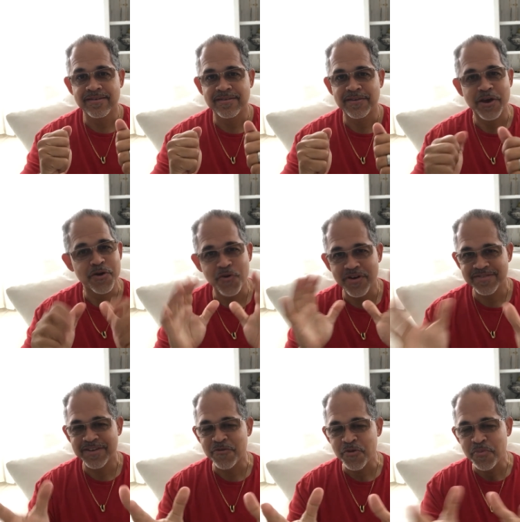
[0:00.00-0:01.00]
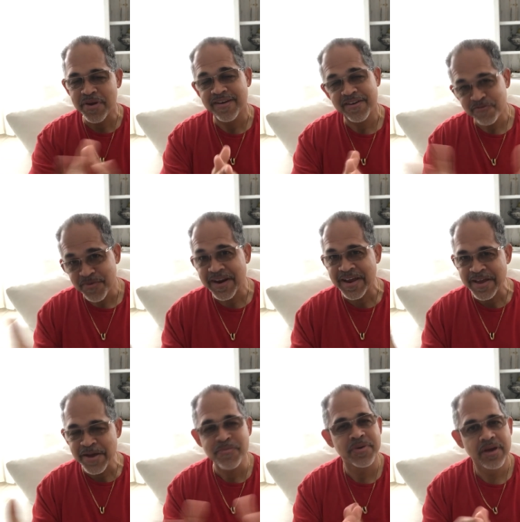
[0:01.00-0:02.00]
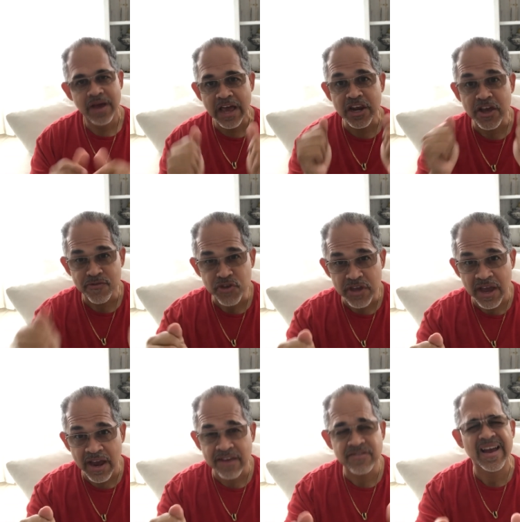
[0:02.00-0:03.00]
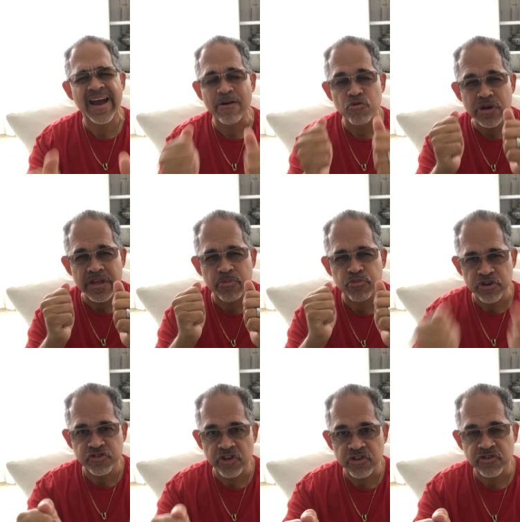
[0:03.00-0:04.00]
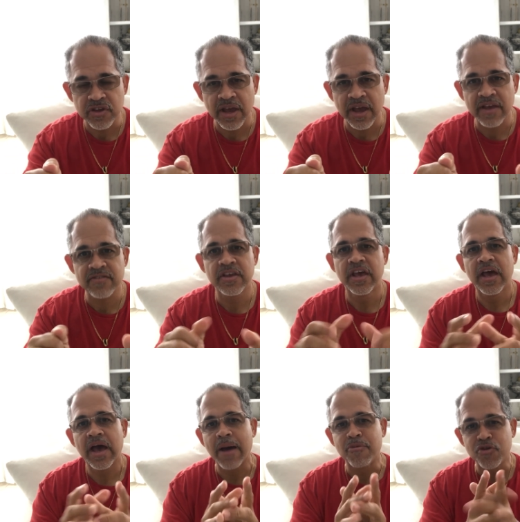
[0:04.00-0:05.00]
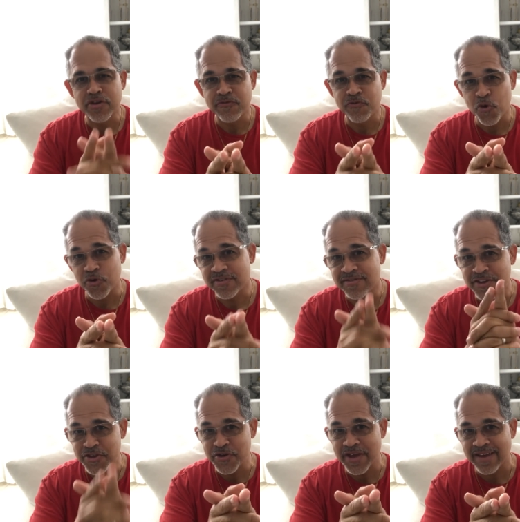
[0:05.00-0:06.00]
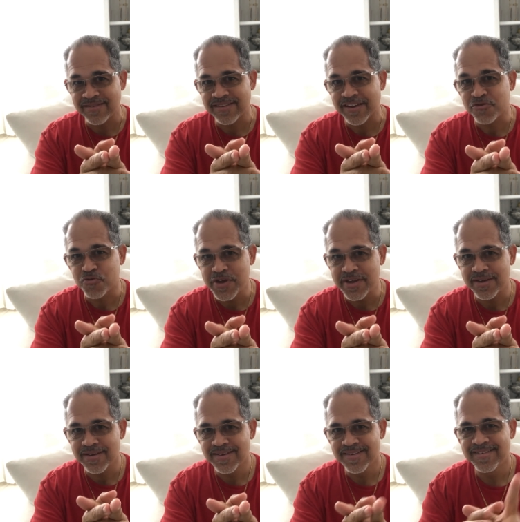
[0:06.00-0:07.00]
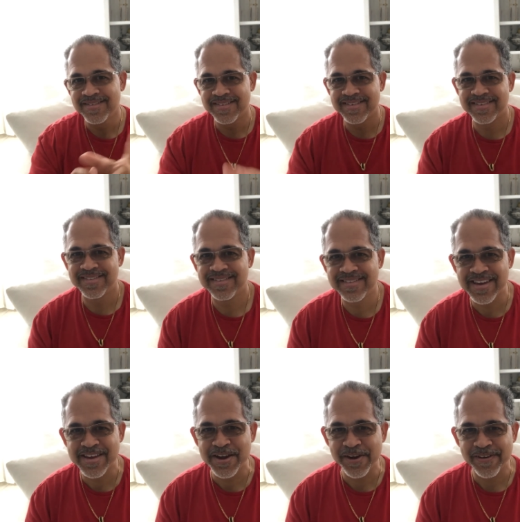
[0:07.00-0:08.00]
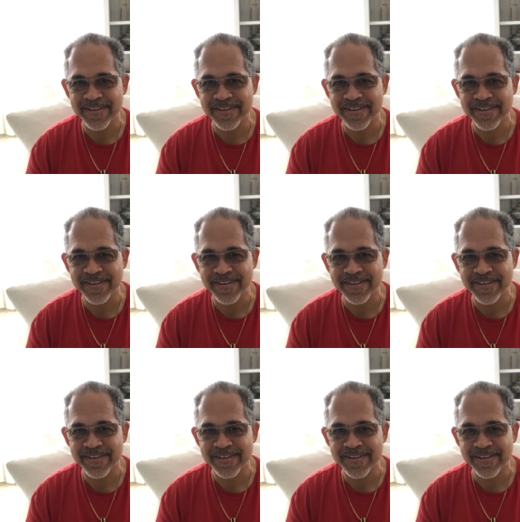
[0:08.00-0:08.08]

I don't want to sound repetitive, but I am. I love you guys. I really appreciate you guys. I'm looking forward to seeing you guys next week. Take care.